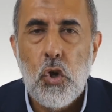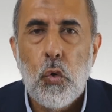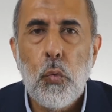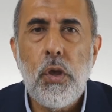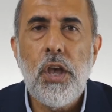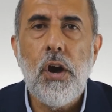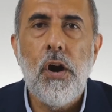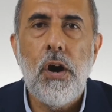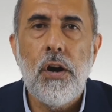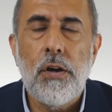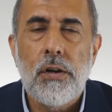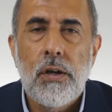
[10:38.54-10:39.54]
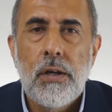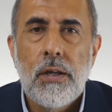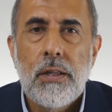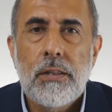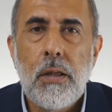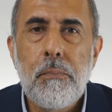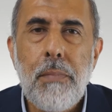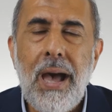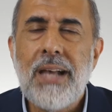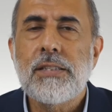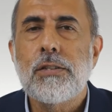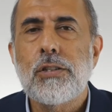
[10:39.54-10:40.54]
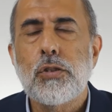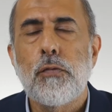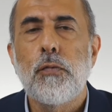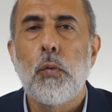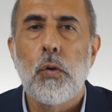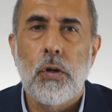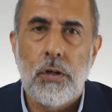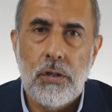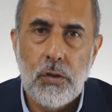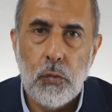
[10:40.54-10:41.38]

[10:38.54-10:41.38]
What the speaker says: We are the masters of war.